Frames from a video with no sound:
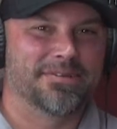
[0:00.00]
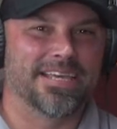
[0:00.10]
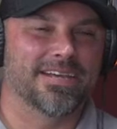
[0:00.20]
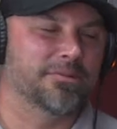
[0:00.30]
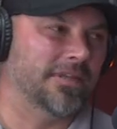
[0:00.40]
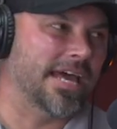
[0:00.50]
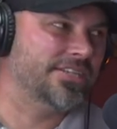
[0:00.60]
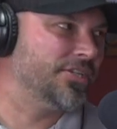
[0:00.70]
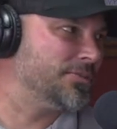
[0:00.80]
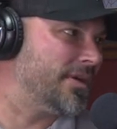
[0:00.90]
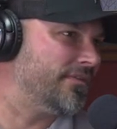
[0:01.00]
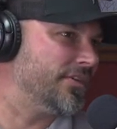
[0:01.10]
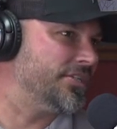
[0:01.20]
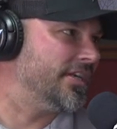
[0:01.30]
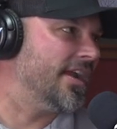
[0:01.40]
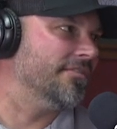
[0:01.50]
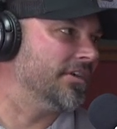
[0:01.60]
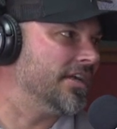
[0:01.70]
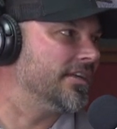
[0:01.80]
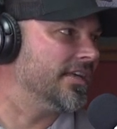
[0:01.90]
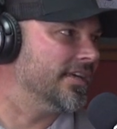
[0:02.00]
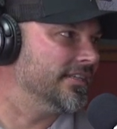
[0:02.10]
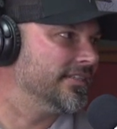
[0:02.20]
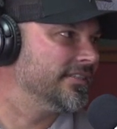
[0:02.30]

Yeah. Well, last year was my first year ever elk hunting.